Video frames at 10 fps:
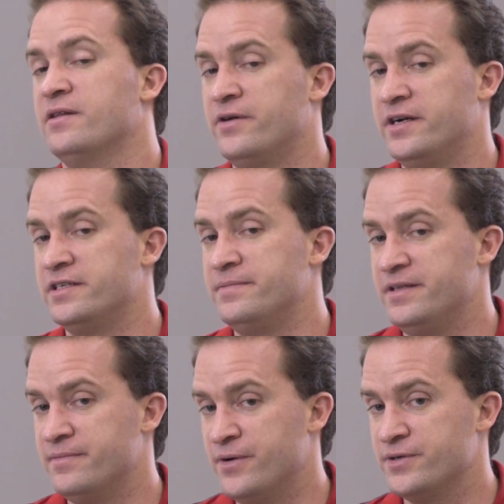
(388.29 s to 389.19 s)
lawyer to
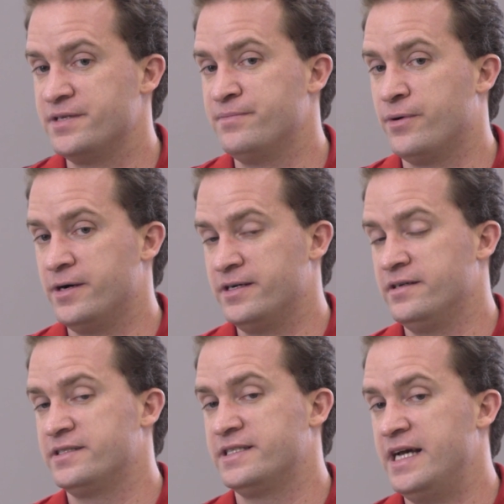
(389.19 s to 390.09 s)
be the most
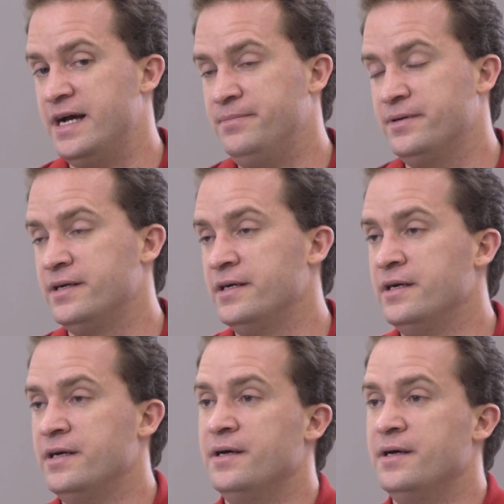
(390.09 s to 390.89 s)
important step,